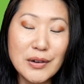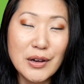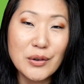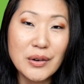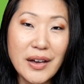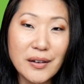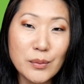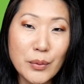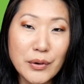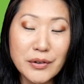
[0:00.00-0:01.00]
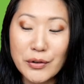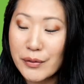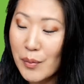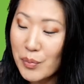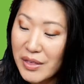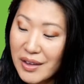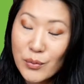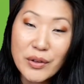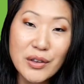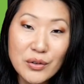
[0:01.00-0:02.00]
video and export or
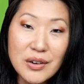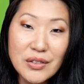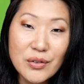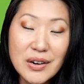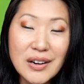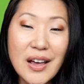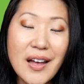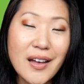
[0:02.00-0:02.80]
something with a green screen.